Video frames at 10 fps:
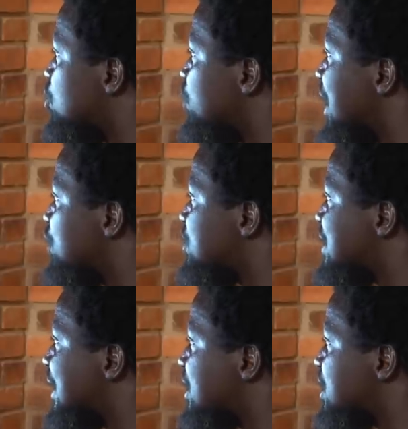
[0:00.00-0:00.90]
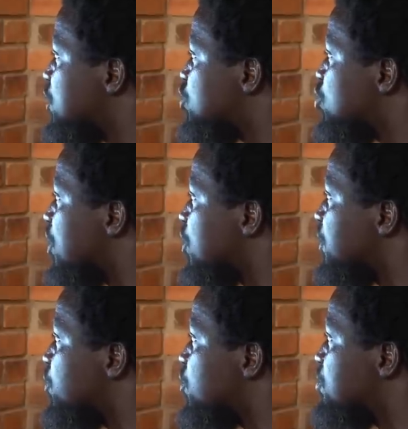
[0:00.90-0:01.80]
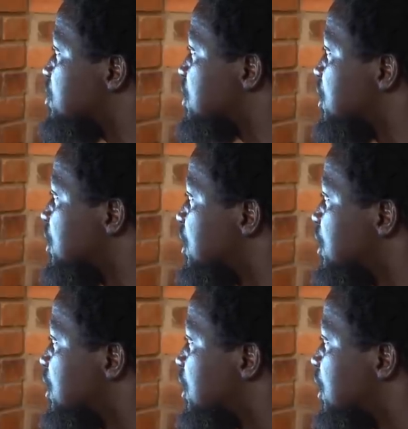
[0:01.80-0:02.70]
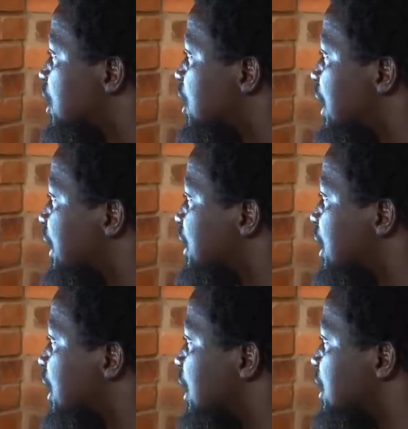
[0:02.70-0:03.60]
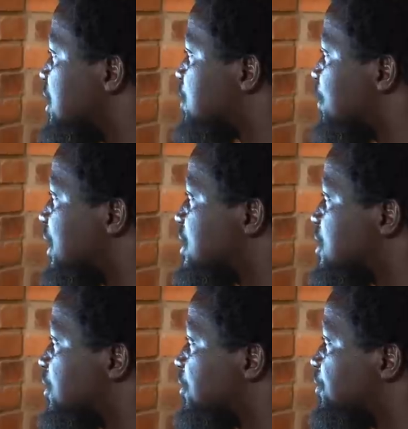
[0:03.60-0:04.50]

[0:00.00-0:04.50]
we had to take it into one of the rooms, like this space.